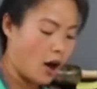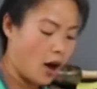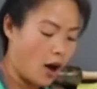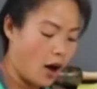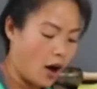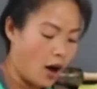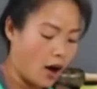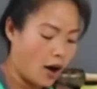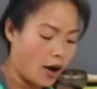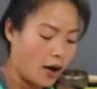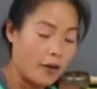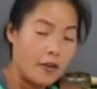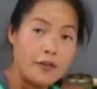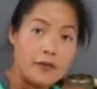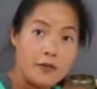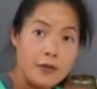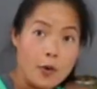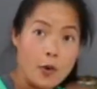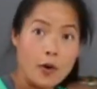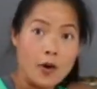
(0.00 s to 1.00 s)
All
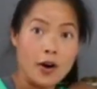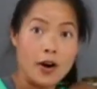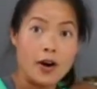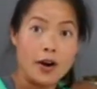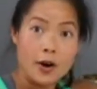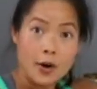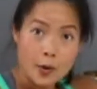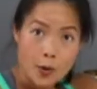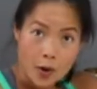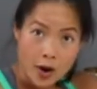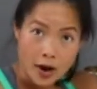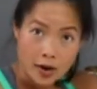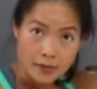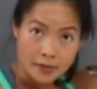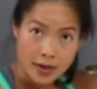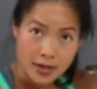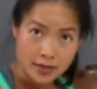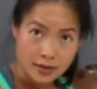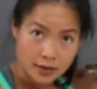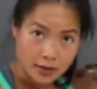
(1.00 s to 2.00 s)
4 quad
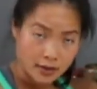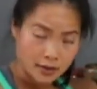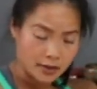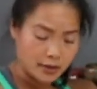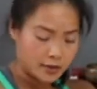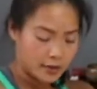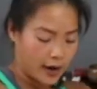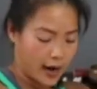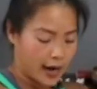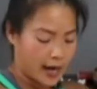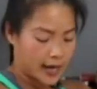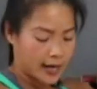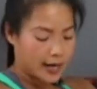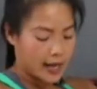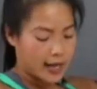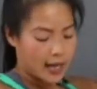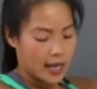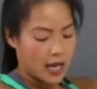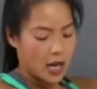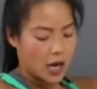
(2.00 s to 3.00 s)
muscles, right?
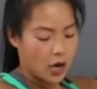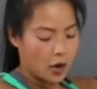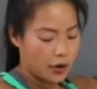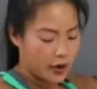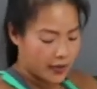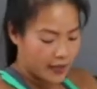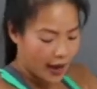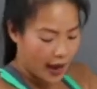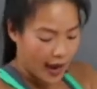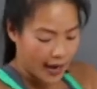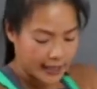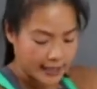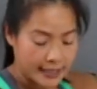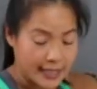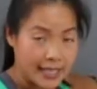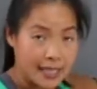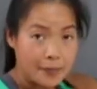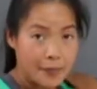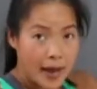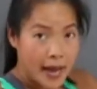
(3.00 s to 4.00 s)
Go to the
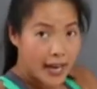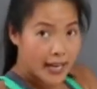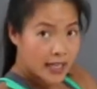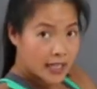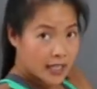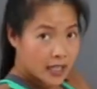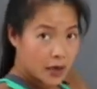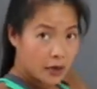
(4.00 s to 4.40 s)
IT band,